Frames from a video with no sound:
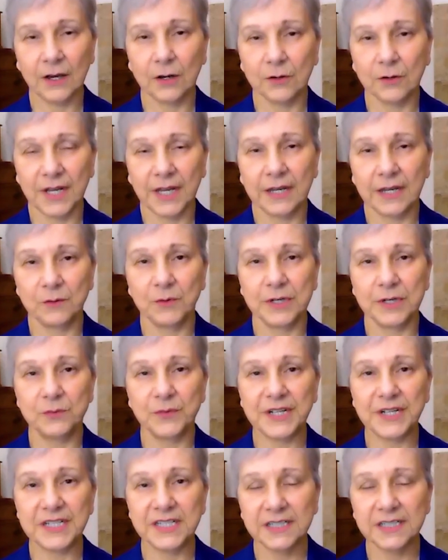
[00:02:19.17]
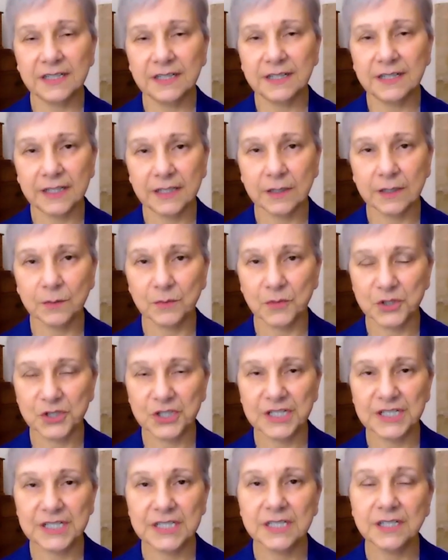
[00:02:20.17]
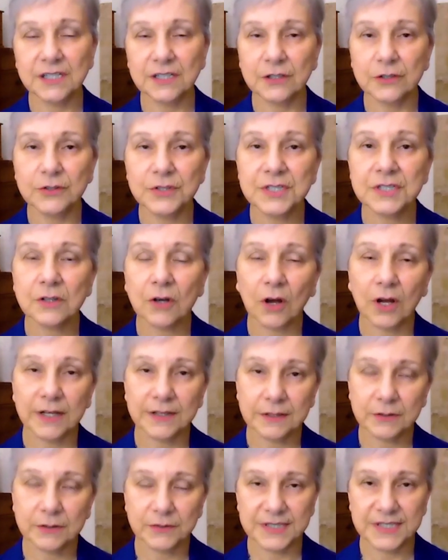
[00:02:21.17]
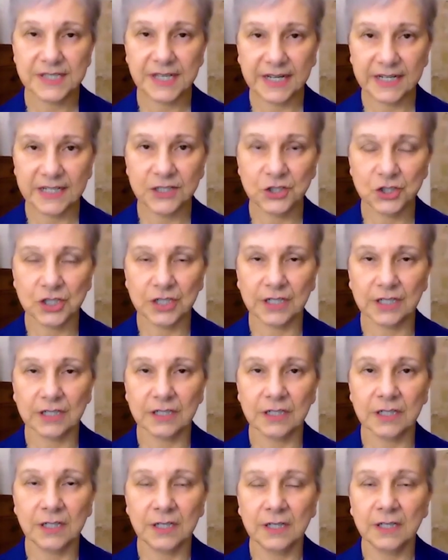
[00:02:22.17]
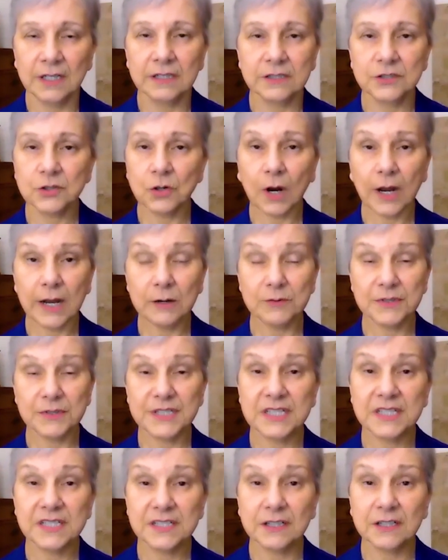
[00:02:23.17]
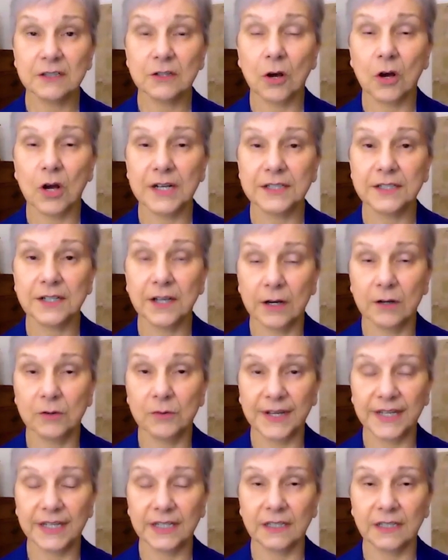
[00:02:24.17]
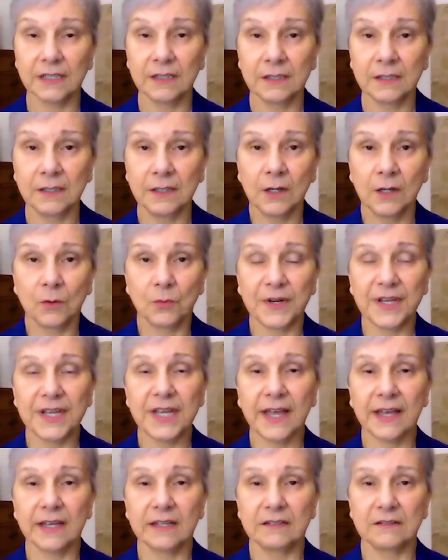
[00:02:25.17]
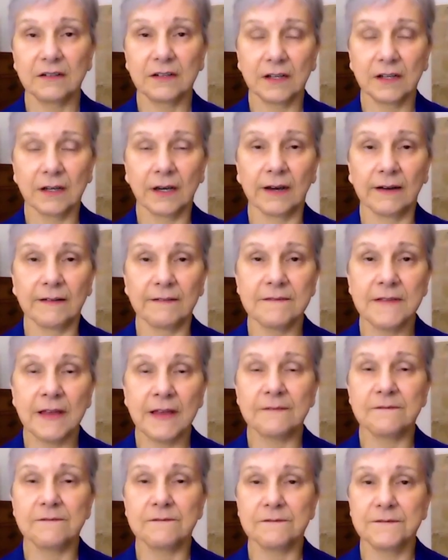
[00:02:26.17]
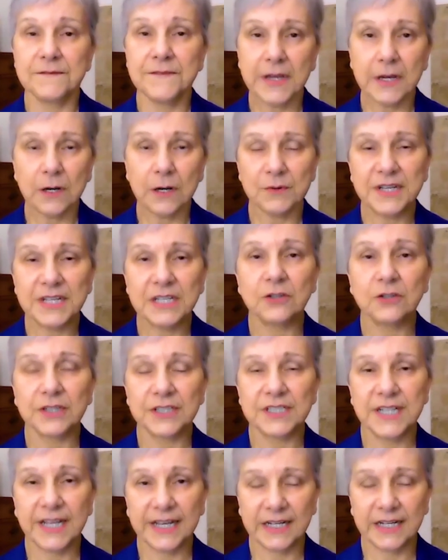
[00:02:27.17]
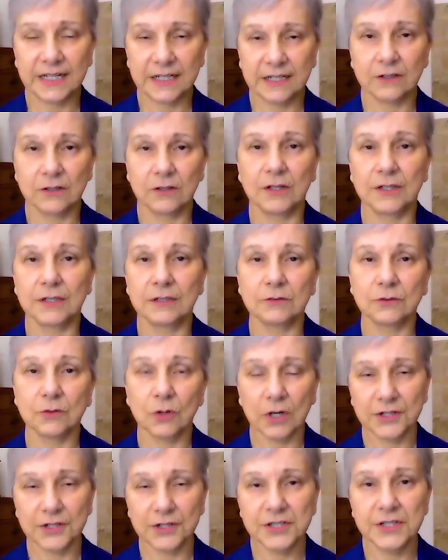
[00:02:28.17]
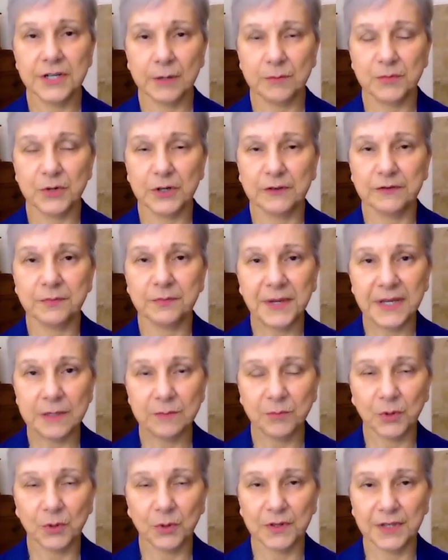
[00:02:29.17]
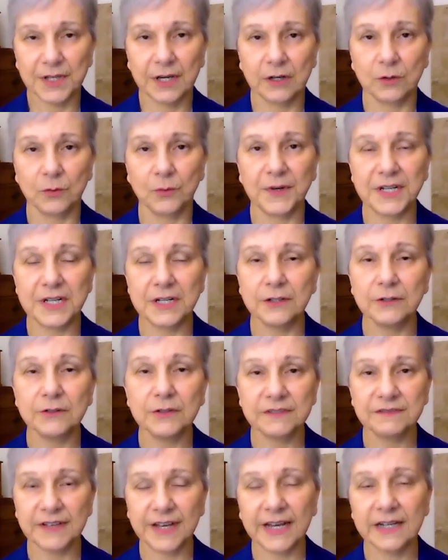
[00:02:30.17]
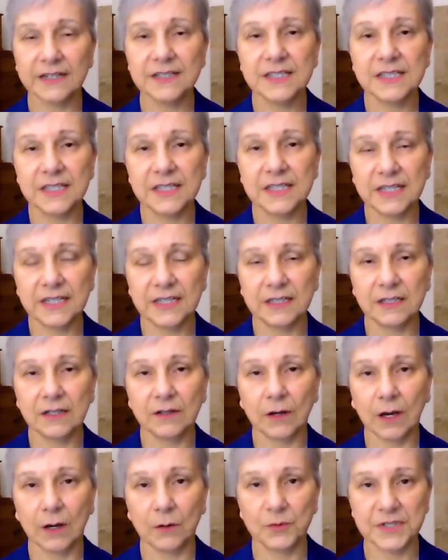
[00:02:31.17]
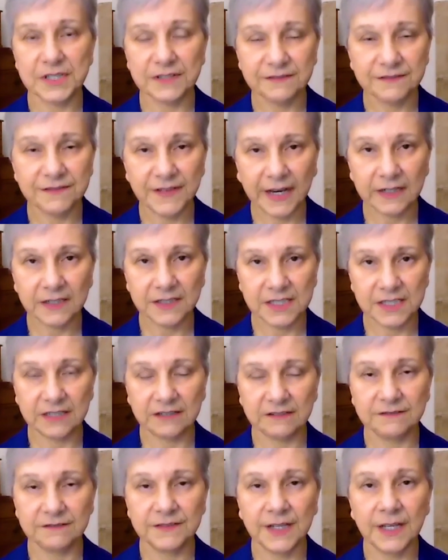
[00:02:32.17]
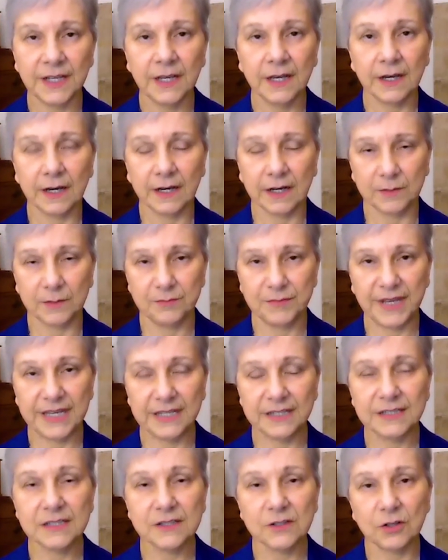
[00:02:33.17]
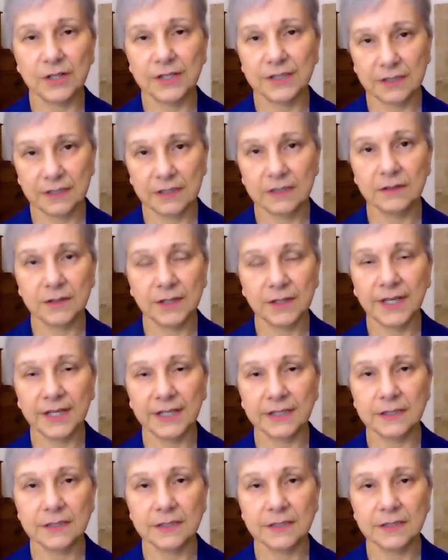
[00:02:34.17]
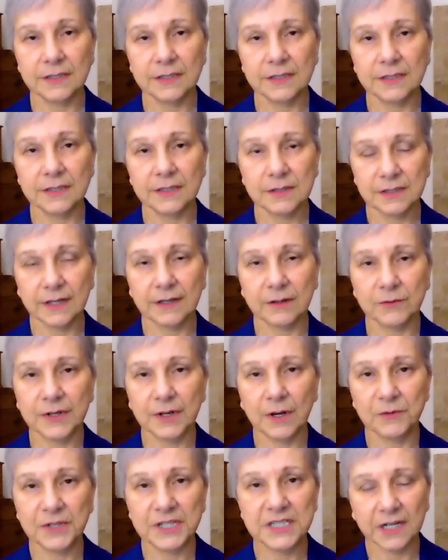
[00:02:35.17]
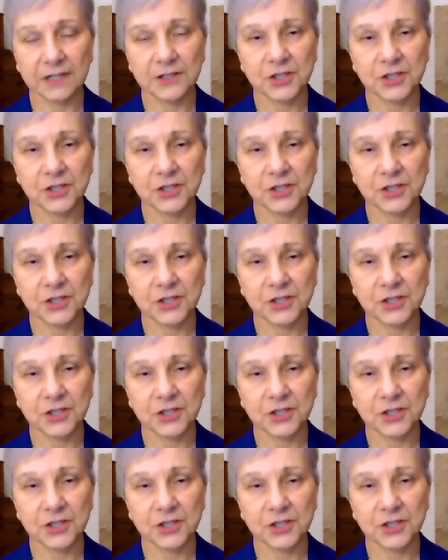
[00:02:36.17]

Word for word: Okay, when we did the emergency use authorization, the trial was still ongoing. We had uh, very good data on a large number of people, though. We knew the vaccine uh, was effective uh, based on the, its re- reduction